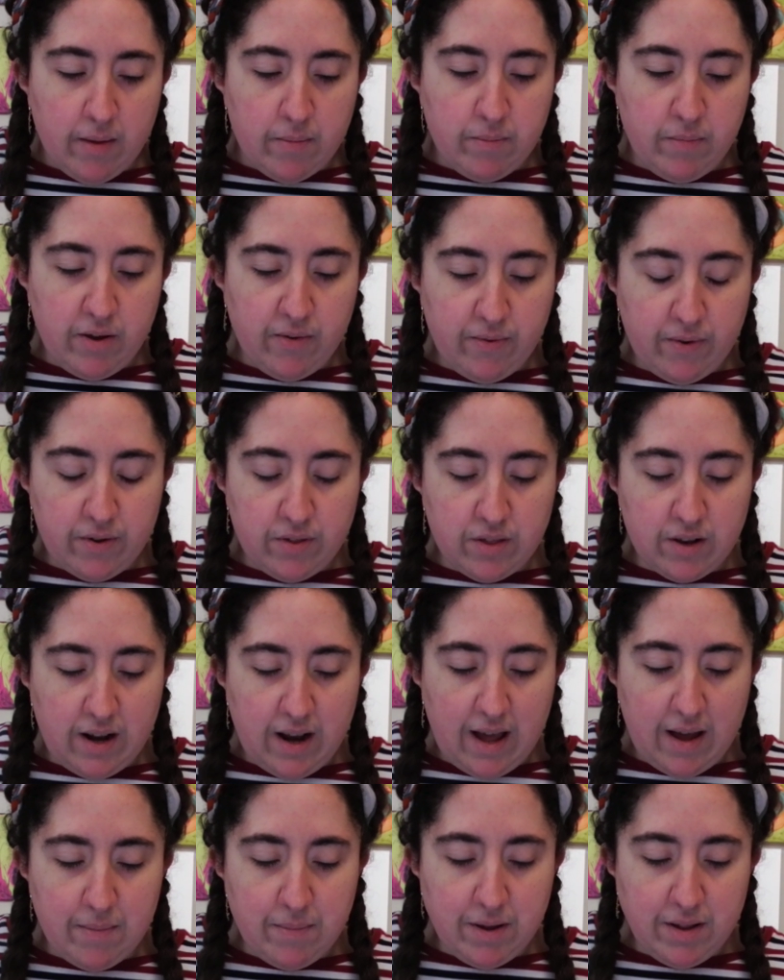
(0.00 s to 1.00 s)
before
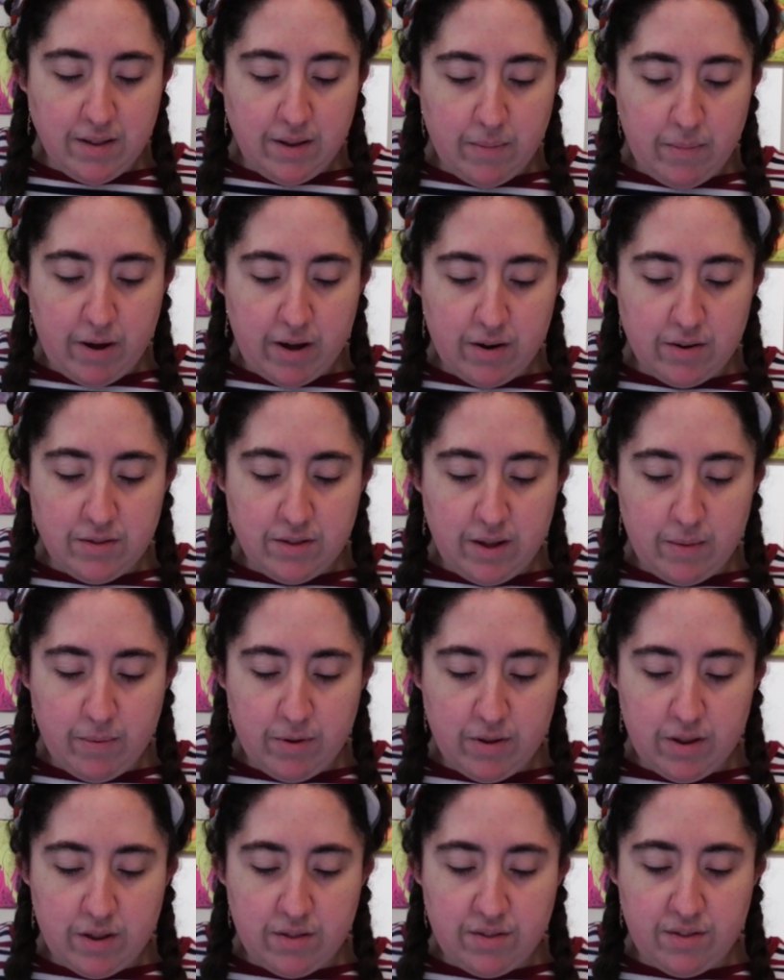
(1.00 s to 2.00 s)
slamming the bottom tip
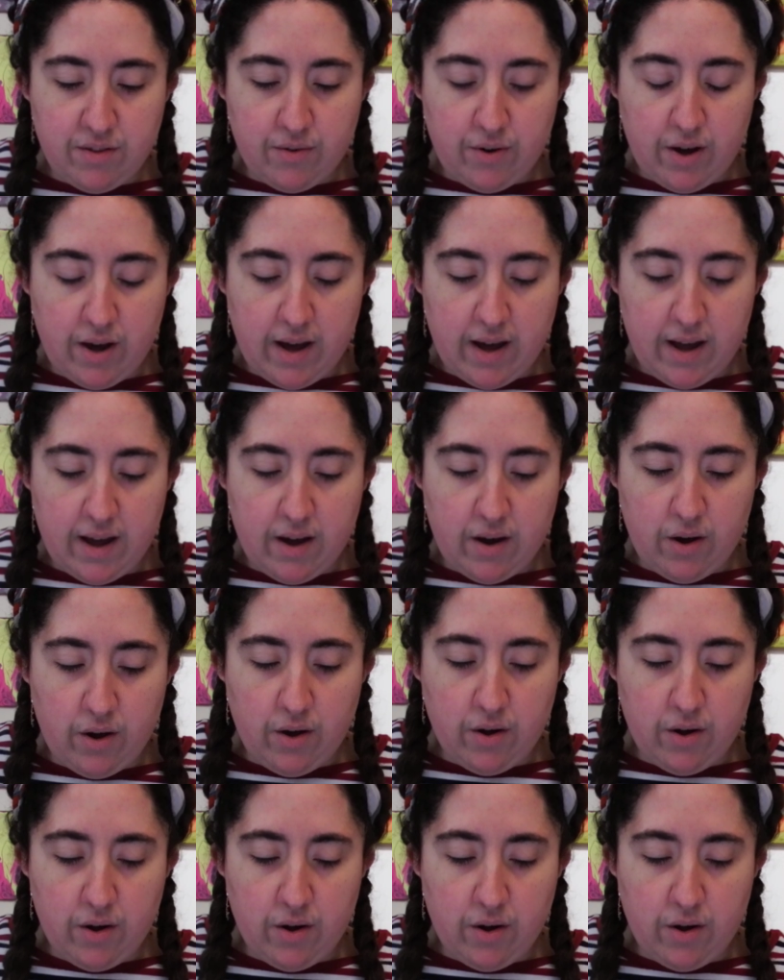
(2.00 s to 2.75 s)
of the staff